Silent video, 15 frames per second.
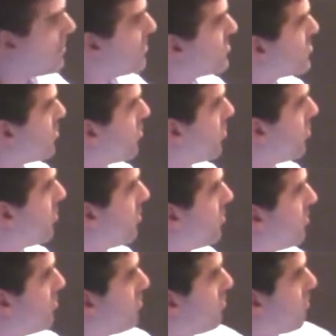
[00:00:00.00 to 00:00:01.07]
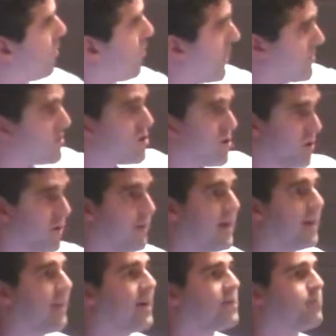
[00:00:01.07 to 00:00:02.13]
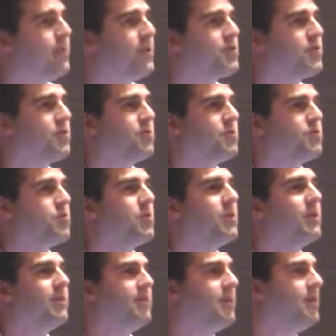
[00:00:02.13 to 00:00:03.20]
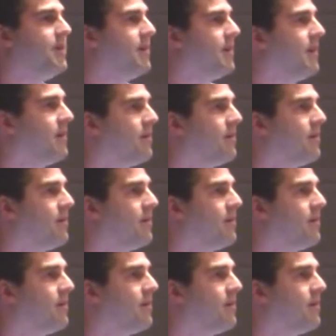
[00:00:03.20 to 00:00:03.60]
So what wasn't shown in that last picture is really the